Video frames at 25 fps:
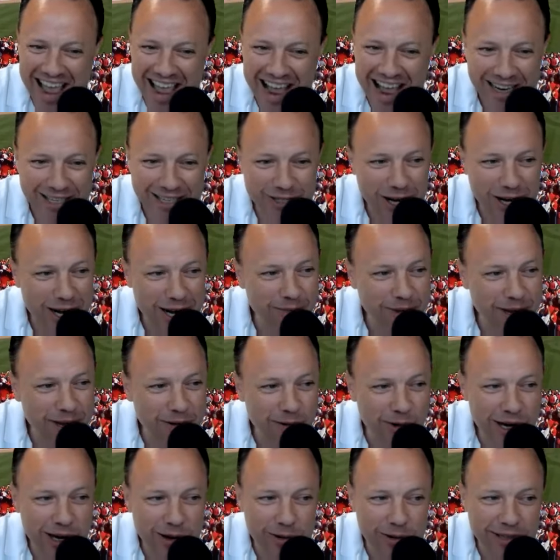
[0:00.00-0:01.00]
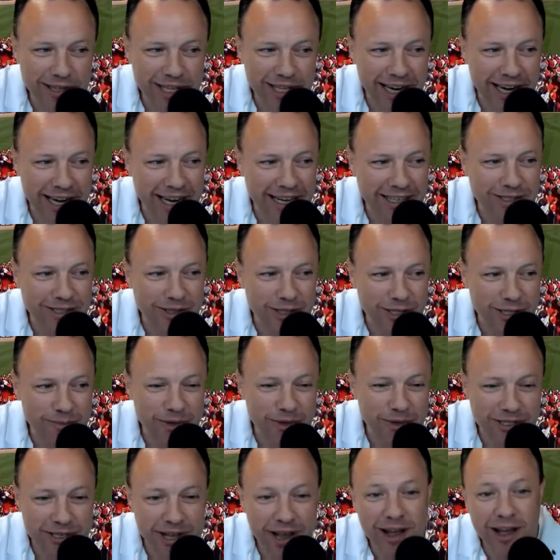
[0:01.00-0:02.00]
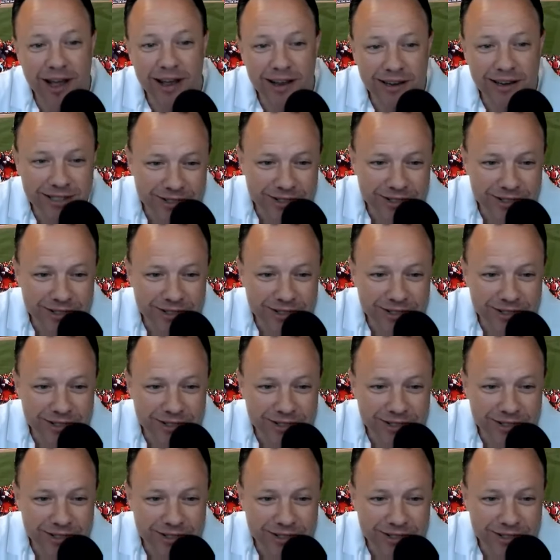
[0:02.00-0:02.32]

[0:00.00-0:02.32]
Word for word: I try to be real with that answer as opposed to, oh,